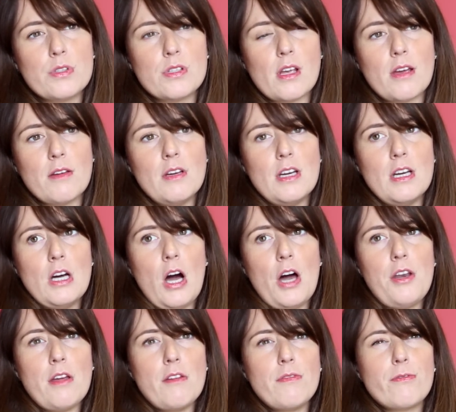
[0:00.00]
So
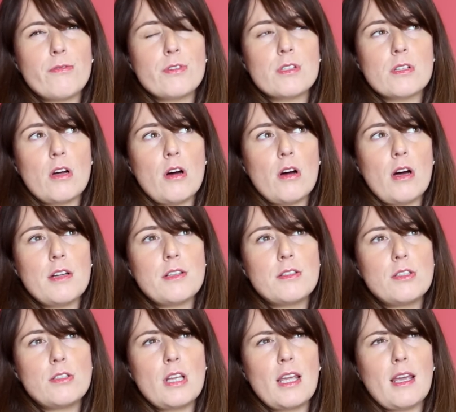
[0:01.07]
I know for a start, I
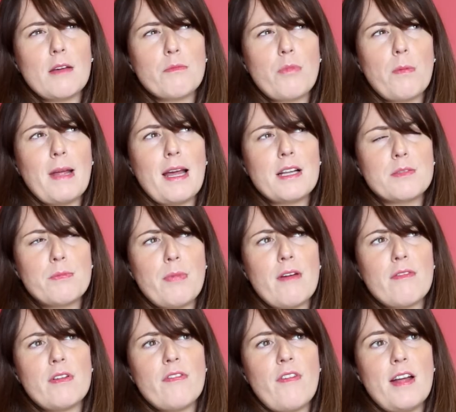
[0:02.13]
think it probably had a bit
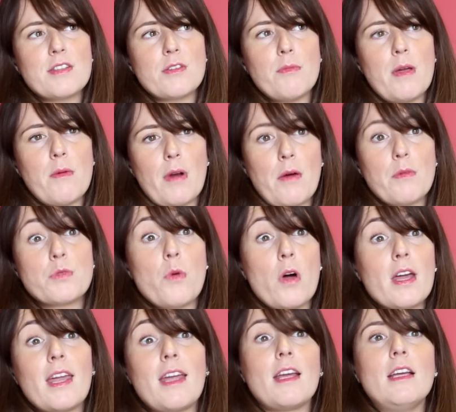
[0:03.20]
of an effect on me when I was
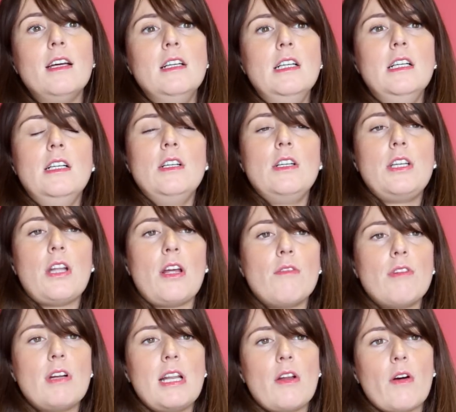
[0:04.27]
working, you know,
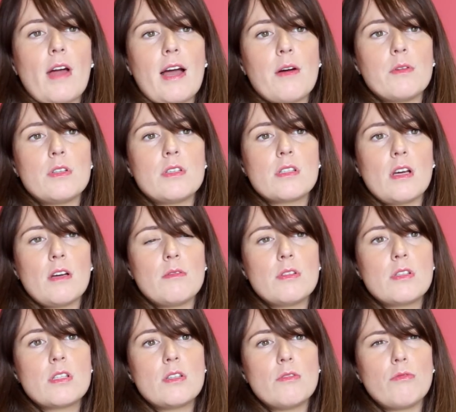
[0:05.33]
really long hours. I
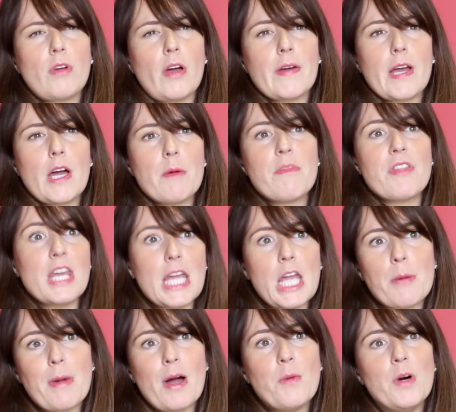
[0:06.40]
was still going home
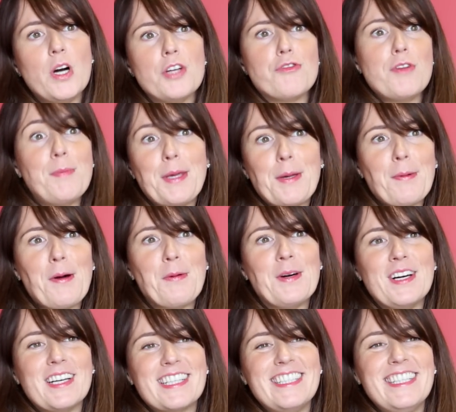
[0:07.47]
thinking about work, dreaming about
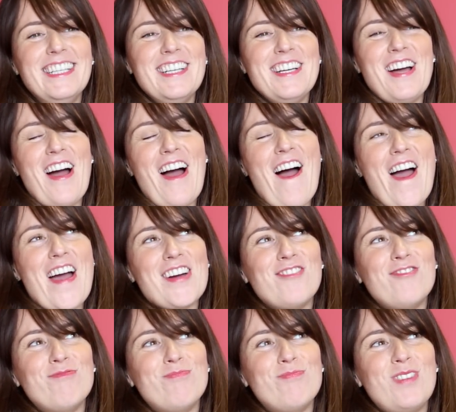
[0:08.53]
work,
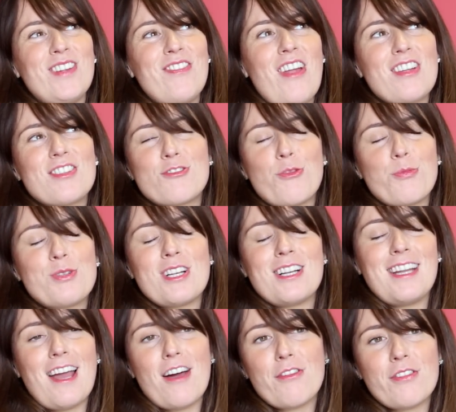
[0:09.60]
and that's not
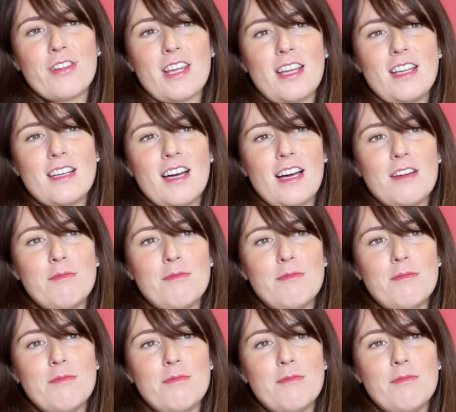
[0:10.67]
particularly healthy.